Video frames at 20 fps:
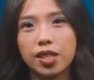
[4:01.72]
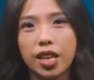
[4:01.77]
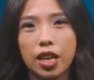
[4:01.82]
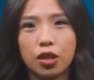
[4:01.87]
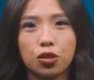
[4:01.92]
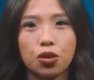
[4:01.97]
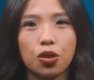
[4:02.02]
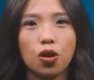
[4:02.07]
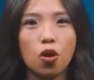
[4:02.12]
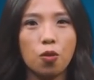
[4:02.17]

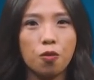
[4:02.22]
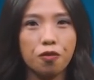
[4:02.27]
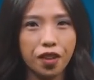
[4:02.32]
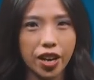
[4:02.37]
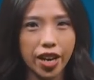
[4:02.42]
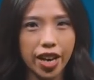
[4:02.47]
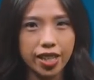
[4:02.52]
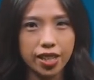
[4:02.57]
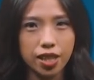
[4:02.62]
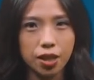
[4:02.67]
Sector Home
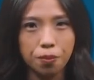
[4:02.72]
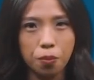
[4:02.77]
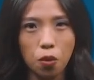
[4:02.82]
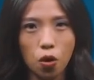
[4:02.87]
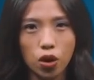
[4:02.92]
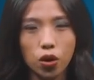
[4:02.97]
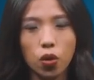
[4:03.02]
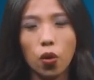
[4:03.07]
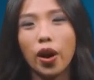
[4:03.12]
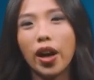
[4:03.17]
Financing
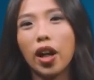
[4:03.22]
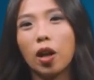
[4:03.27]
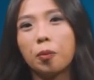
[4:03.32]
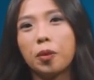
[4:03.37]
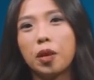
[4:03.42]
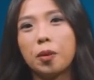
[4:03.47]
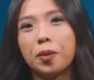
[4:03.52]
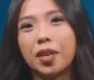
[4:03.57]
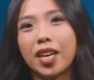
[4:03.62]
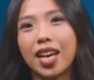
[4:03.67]
Board or
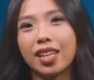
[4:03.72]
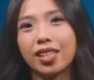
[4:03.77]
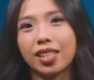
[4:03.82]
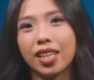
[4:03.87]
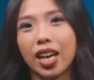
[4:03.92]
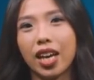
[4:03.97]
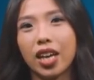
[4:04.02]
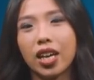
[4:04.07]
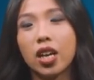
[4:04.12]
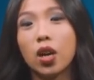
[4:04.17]

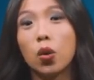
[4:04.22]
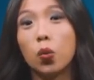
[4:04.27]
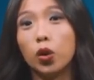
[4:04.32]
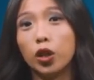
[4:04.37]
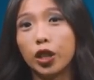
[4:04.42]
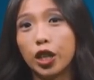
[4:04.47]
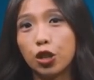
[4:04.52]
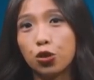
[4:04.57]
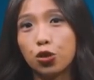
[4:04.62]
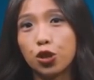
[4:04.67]
LPPSA
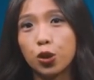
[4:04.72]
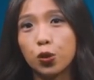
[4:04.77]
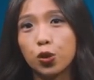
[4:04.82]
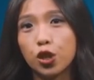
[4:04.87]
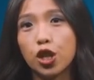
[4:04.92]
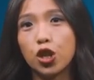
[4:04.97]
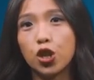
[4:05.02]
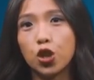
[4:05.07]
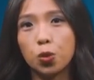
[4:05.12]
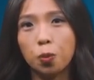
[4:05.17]
will introduce
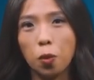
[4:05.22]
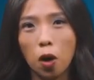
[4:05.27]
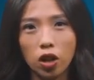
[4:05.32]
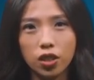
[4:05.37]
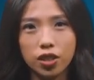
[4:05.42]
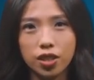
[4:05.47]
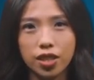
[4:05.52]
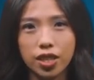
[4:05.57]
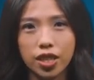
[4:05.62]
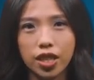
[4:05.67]
a new
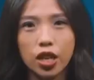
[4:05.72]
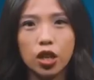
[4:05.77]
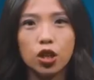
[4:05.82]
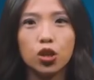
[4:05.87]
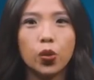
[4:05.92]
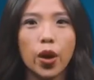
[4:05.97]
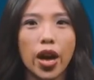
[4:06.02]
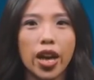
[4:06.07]
policy to